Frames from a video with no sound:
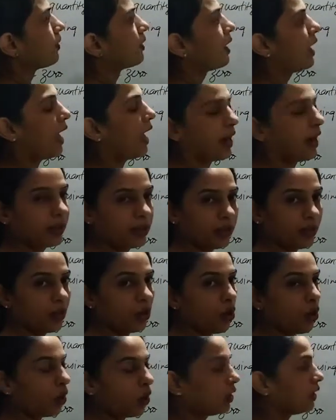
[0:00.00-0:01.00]
acting
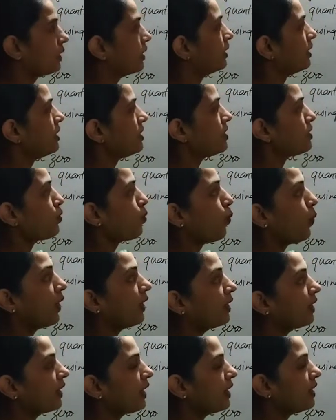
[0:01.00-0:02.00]
on this
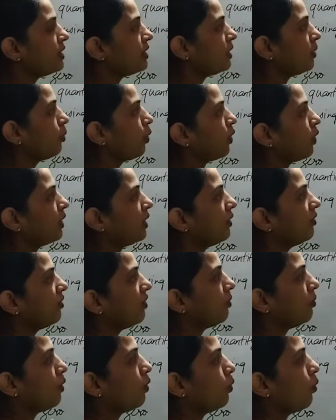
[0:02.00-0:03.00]
1 kg body will
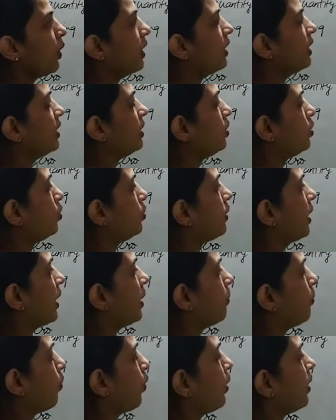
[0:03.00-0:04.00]
be 1 into
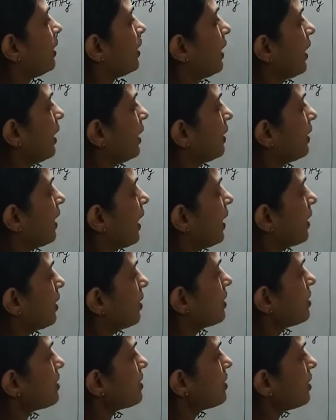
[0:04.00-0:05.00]
9.8, that
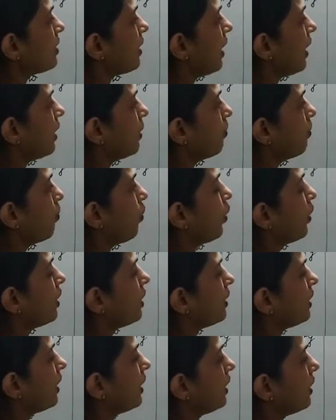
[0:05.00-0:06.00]
is
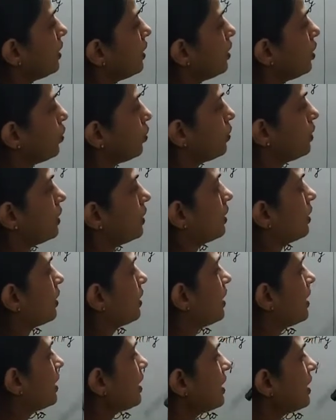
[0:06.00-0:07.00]
9.8 Newton.
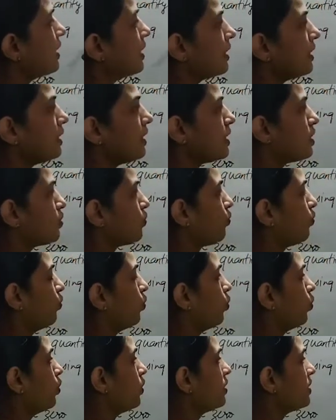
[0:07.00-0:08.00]
This
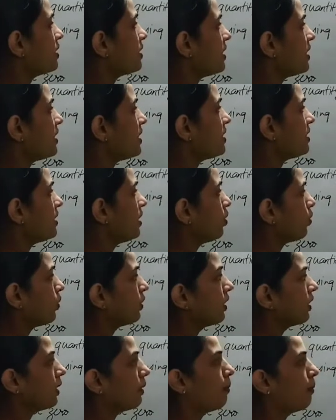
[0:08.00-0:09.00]
force is
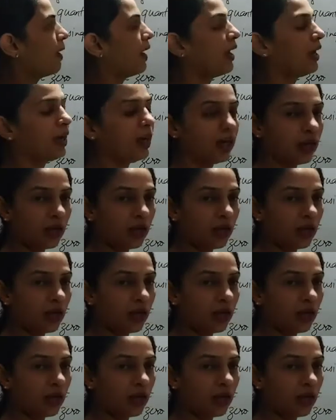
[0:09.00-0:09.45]
denoted by